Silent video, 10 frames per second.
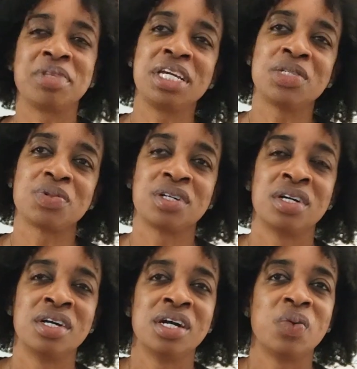Things
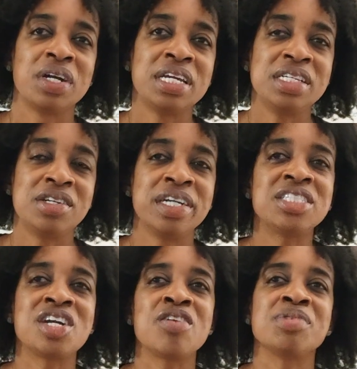were easier in
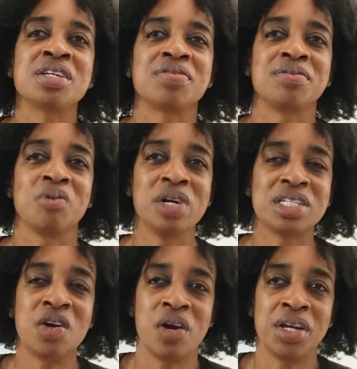terms of
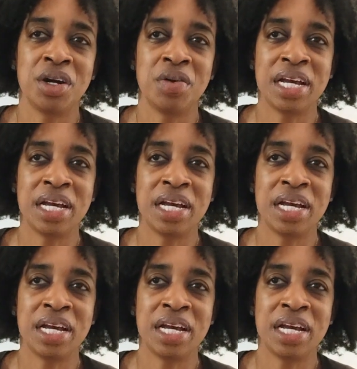what's going on.